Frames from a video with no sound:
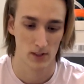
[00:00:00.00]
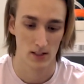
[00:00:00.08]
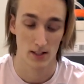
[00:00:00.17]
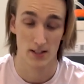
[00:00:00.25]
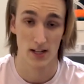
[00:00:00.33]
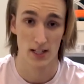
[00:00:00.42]

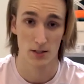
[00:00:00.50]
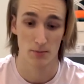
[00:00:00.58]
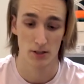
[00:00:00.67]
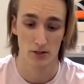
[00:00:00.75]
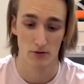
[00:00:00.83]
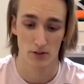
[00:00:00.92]
Design
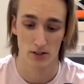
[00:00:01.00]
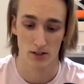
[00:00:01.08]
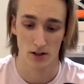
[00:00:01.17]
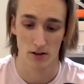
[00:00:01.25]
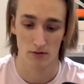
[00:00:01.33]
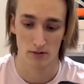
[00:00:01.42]
speaks for
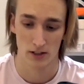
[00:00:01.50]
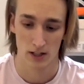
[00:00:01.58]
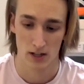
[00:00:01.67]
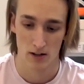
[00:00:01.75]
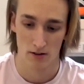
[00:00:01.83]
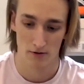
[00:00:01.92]
itself,
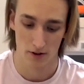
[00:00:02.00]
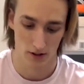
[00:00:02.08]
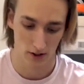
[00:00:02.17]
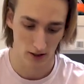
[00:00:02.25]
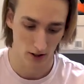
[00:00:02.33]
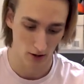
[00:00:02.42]

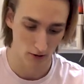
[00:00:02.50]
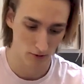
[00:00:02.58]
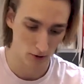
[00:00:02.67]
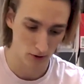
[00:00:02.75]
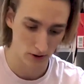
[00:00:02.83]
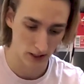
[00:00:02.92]
fairly
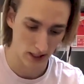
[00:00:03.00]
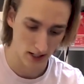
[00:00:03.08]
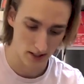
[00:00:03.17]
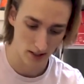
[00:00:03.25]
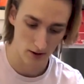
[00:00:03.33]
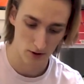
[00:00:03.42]
colorful. Like I
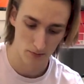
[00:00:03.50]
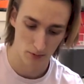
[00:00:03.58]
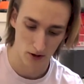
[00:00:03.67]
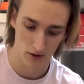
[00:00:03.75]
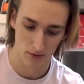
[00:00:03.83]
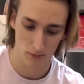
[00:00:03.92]
said, it's
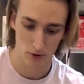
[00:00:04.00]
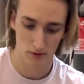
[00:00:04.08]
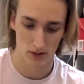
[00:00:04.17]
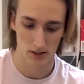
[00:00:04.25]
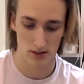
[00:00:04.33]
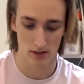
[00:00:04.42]
part of the Move
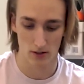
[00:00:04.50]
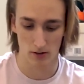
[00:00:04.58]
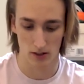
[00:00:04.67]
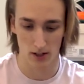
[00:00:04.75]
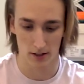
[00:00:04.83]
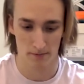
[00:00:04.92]
to Zero
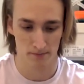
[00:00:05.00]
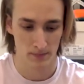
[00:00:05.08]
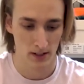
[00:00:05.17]
line.